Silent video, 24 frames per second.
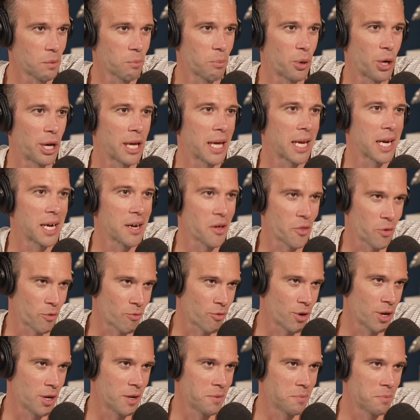putting it in another
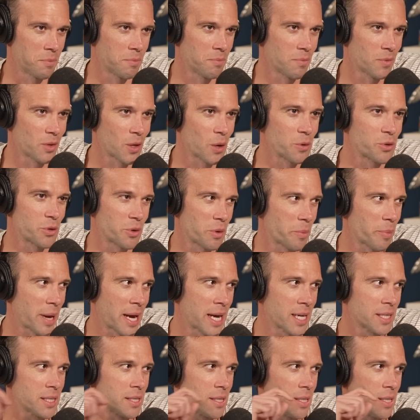room, those are the best.